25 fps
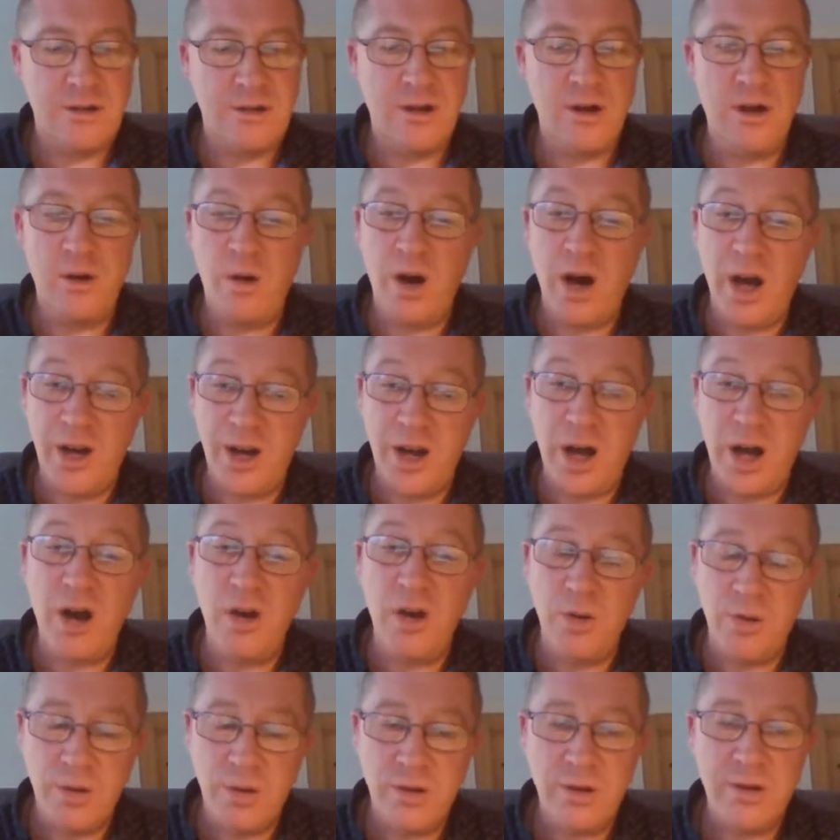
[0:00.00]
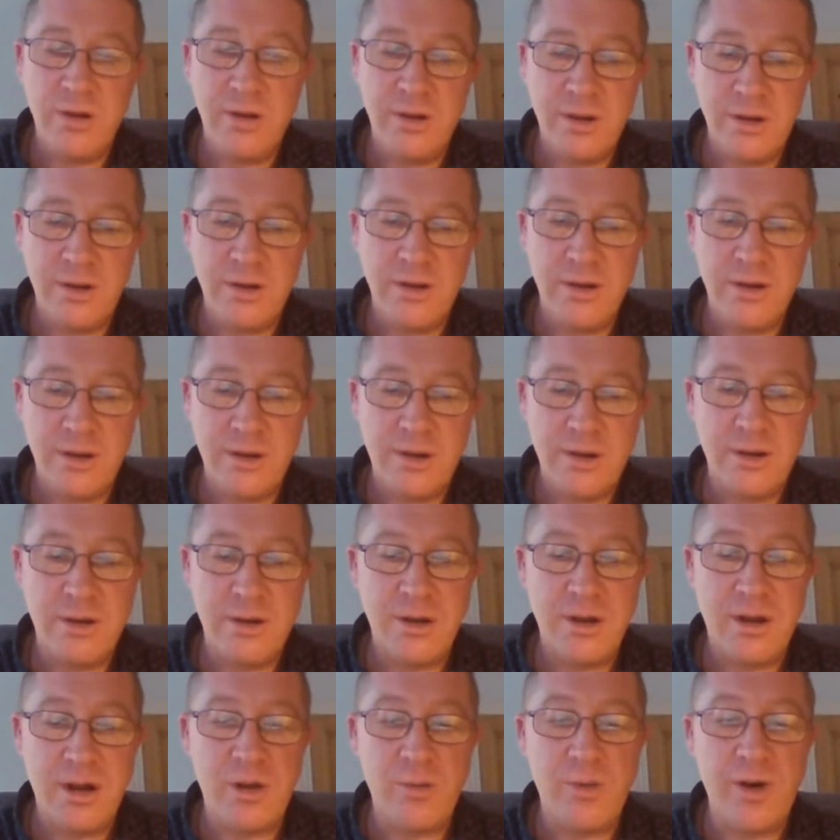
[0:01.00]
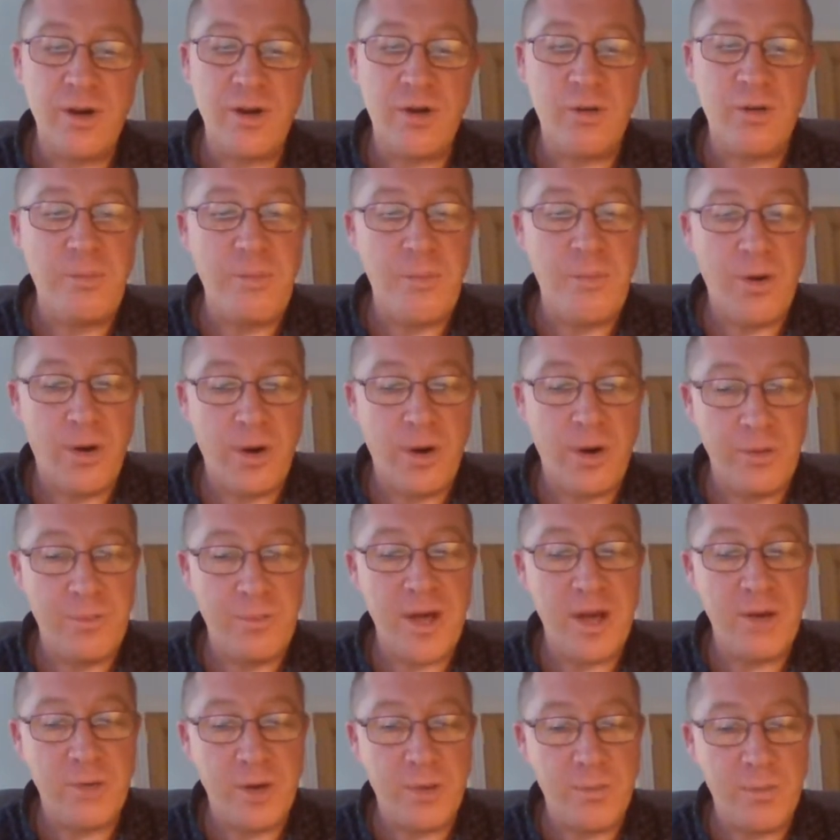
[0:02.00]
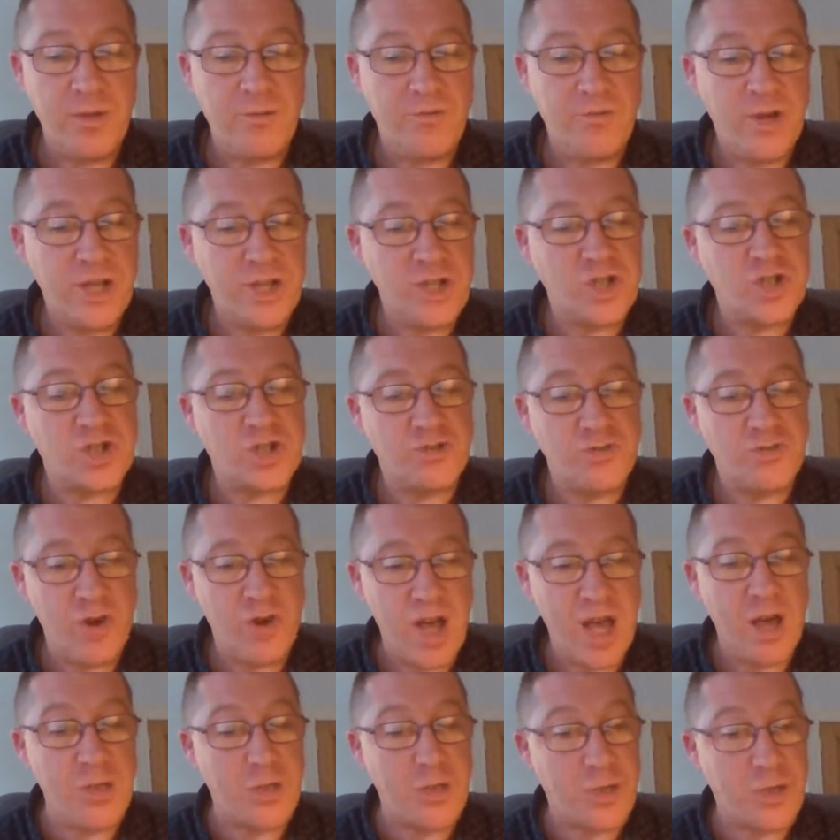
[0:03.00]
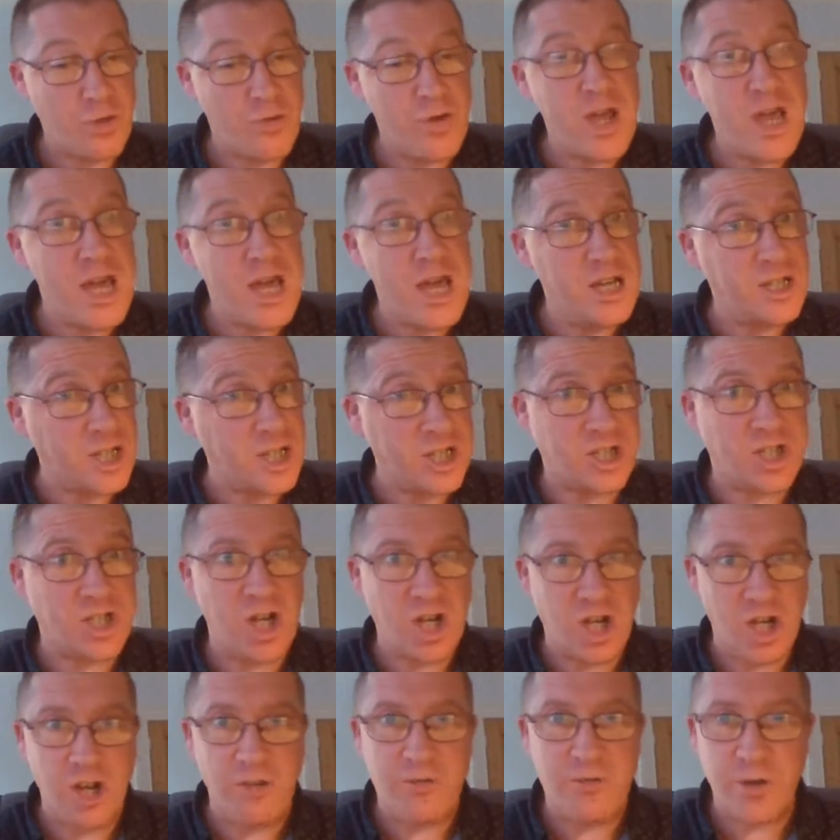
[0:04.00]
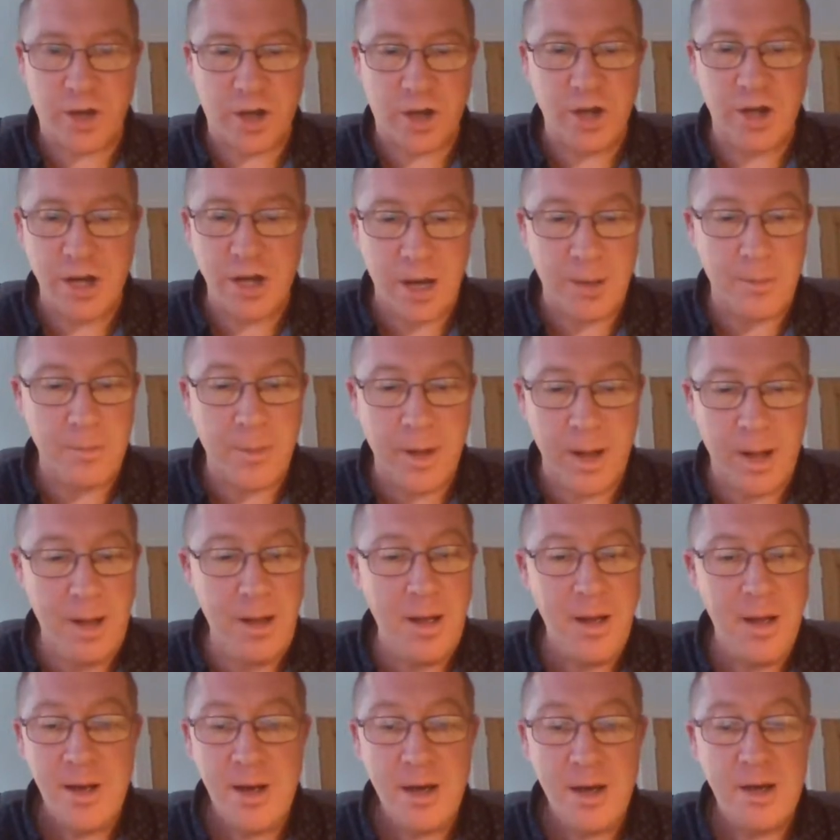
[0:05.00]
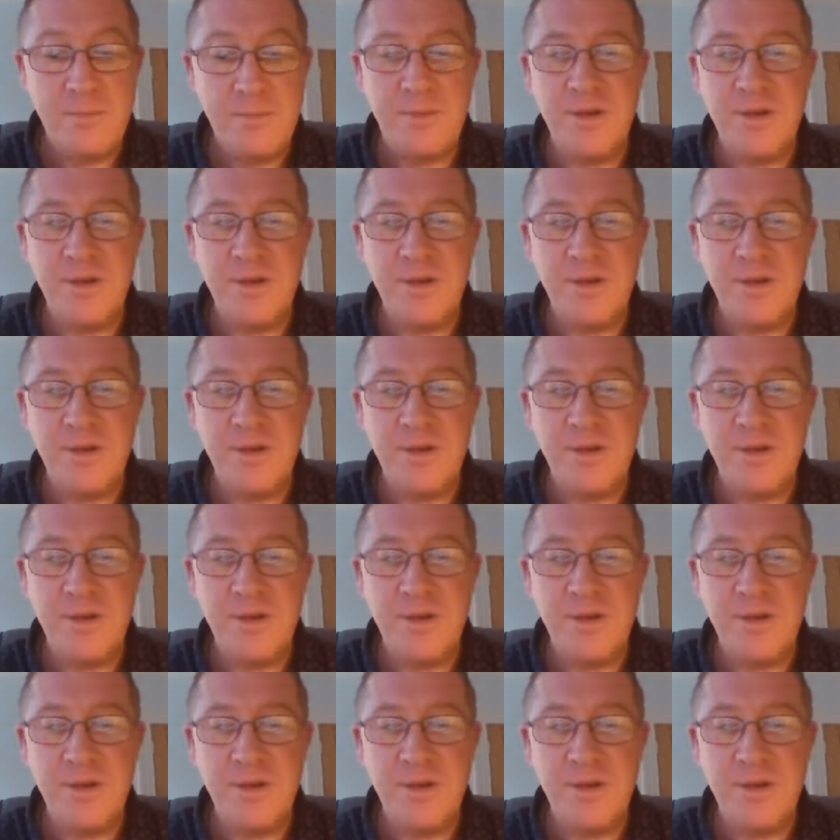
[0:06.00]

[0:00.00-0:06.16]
Oh, I know. I went on a bit when we reached 3, and 3 is a significant number,